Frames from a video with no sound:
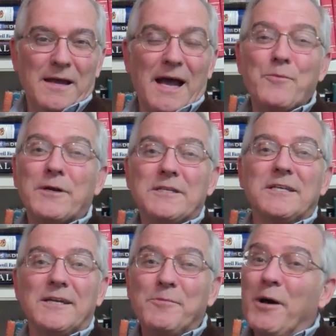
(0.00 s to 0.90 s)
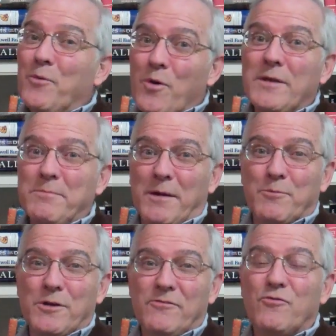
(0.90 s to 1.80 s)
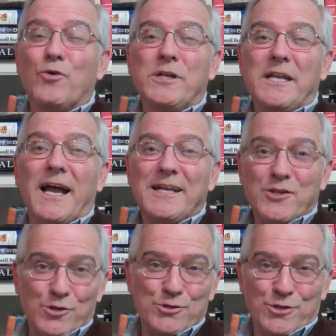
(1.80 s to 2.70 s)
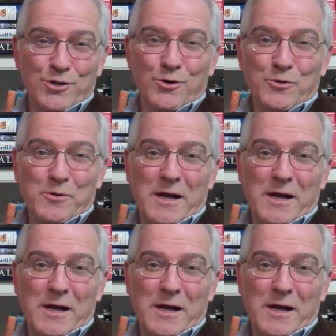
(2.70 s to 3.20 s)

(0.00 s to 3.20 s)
I want to tell you about one memory 49 years ago.